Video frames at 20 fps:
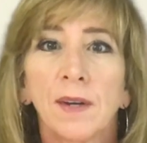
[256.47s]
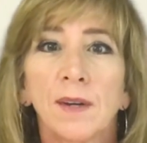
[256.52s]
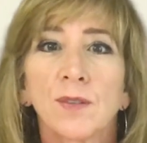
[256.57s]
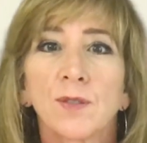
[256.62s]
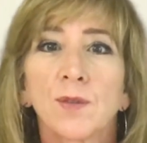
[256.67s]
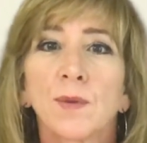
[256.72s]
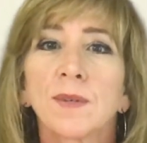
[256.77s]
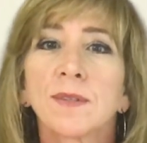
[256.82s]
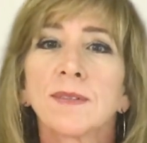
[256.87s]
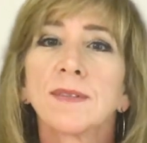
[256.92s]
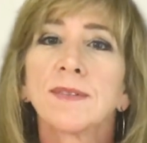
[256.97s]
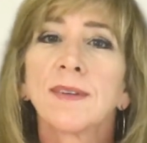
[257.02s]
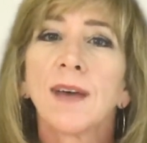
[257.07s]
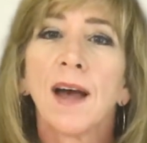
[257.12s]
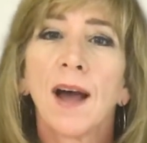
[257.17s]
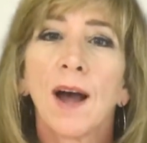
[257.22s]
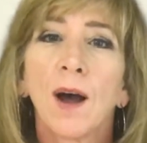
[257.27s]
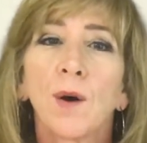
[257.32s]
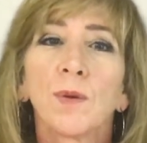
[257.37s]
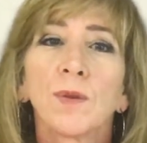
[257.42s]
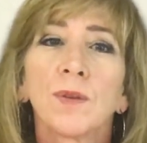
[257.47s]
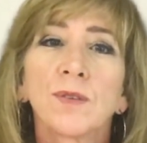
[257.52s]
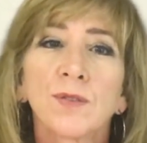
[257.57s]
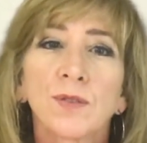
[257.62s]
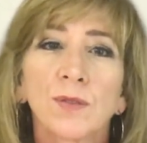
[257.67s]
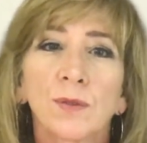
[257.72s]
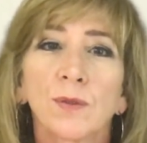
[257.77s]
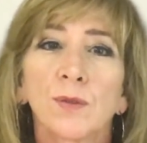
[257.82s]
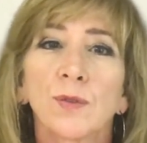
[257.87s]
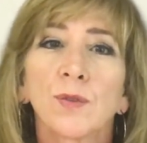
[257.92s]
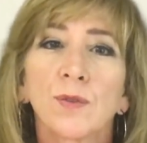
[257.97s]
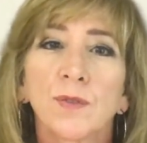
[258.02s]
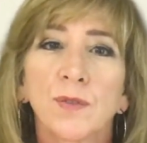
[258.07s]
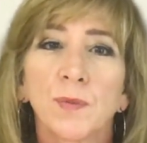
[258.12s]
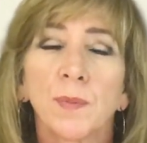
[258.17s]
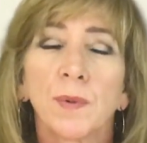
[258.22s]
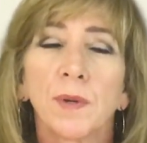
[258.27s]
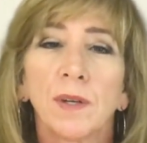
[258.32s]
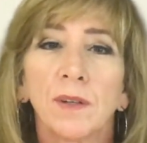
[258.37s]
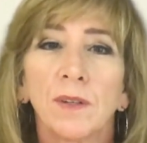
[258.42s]
So this is how the solution's
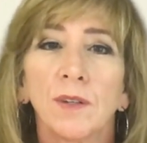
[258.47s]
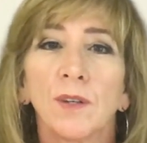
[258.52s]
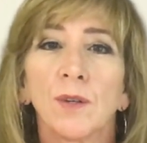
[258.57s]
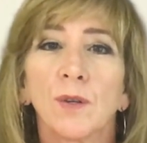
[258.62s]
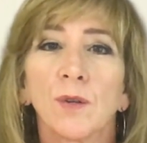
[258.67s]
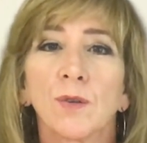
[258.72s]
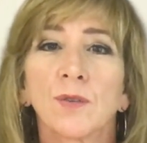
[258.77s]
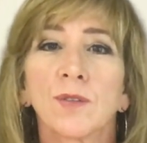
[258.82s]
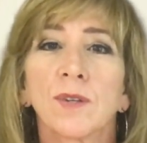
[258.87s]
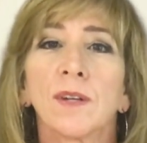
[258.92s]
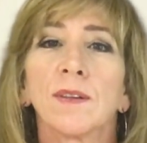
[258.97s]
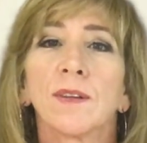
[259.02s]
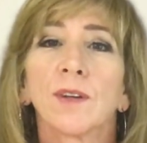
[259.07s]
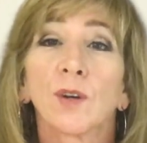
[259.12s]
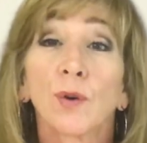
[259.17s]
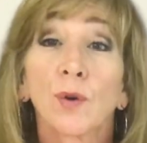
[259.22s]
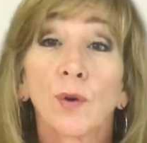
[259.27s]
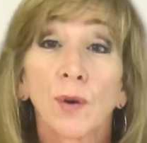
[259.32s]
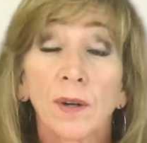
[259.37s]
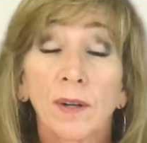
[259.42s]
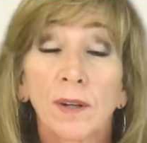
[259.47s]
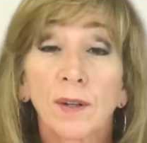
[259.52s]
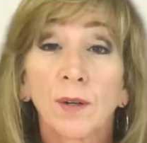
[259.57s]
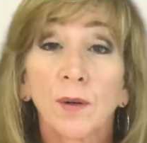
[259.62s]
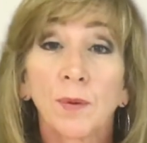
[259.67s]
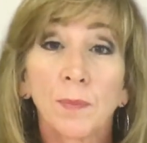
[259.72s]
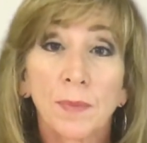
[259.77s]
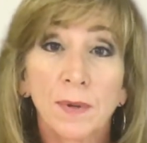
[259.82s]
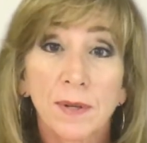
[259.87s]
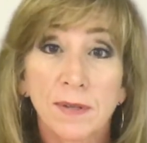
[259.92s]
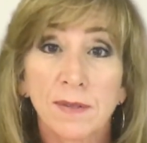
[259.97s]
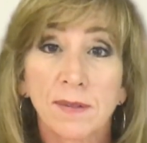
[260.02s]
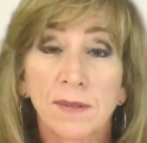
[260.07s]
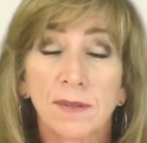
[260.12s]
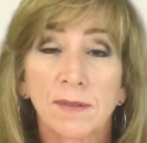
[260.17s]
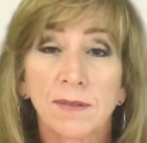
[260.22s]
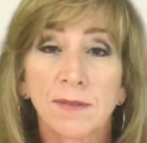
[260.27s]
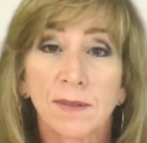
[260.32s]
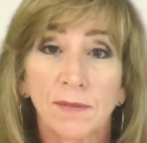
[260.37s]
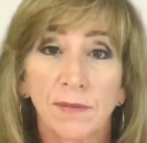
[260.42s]
being used in the critical
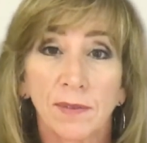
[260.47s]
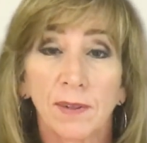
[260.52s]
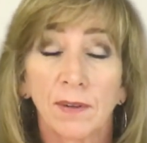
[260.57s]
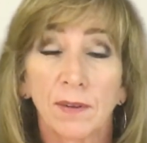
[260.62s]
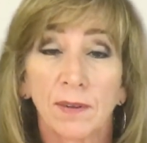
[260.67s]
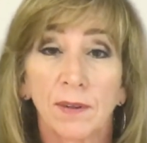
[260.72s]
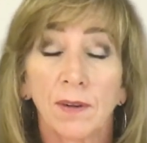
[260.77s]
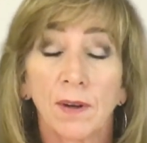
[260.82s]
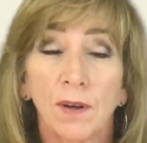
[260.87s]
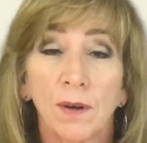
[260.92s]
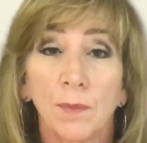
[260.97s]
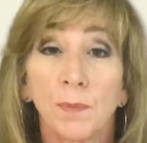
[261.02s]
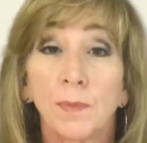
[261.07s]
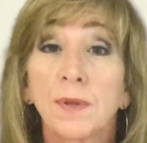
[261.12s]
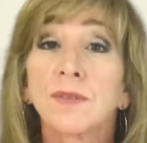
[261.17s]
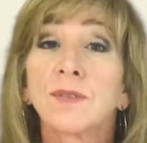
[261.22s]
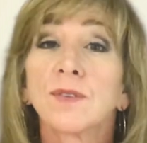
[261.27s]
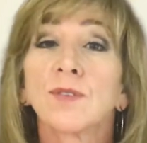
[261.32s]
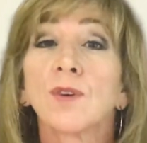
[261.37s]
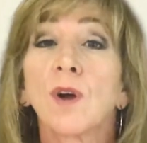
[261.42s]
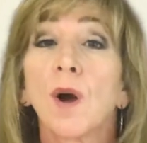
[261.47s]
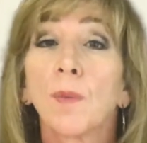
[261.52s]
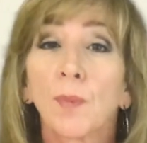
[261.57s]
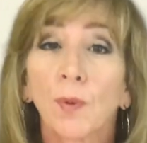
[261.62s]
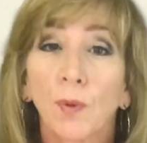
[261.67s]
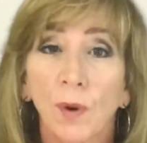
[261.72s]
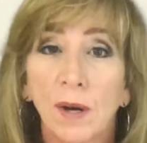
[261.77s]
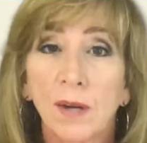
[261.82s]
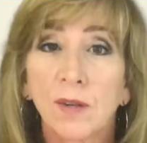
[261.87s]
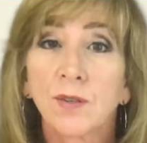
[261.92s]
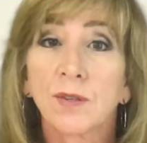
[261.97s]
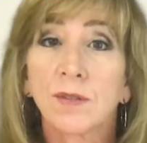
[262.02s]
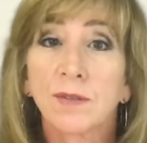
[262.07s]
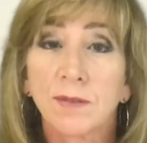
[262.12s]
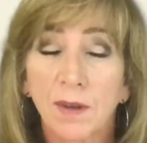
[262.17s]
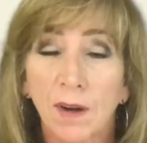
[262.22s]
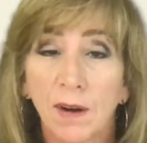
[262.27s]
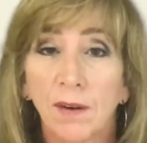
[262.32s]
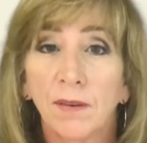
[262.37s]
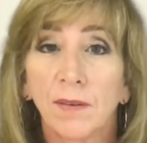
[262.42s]
business of the business operations
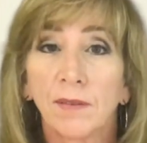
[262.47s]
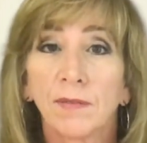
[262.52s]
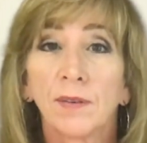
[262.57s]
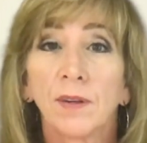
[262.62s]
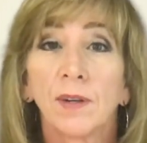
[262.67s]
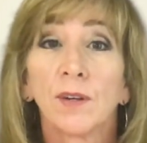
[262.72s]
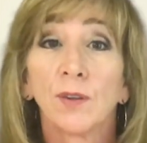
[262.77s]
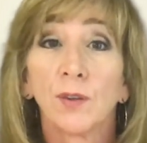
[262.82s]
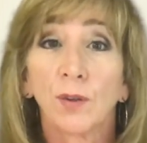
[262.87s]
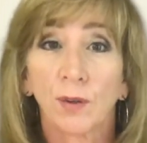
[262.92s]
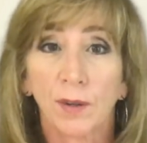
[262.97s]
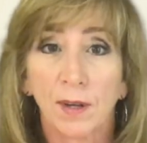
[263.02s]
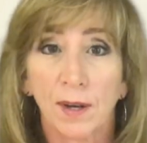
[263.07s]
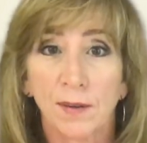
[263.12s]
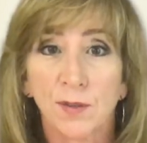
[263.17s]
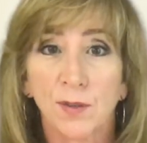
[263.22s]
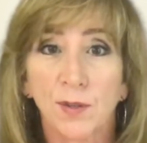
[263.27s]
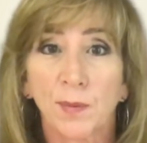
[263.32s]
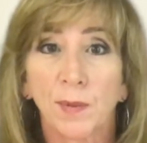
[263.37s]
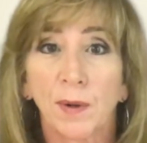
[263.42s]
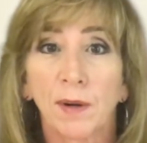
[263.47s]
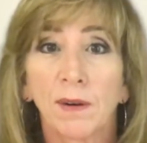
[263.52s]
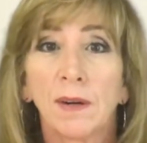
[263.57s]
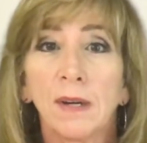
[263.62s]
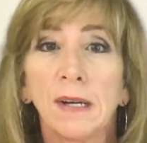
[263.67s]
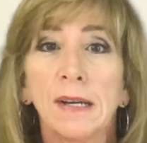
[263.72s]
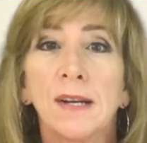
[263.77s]
of your customer.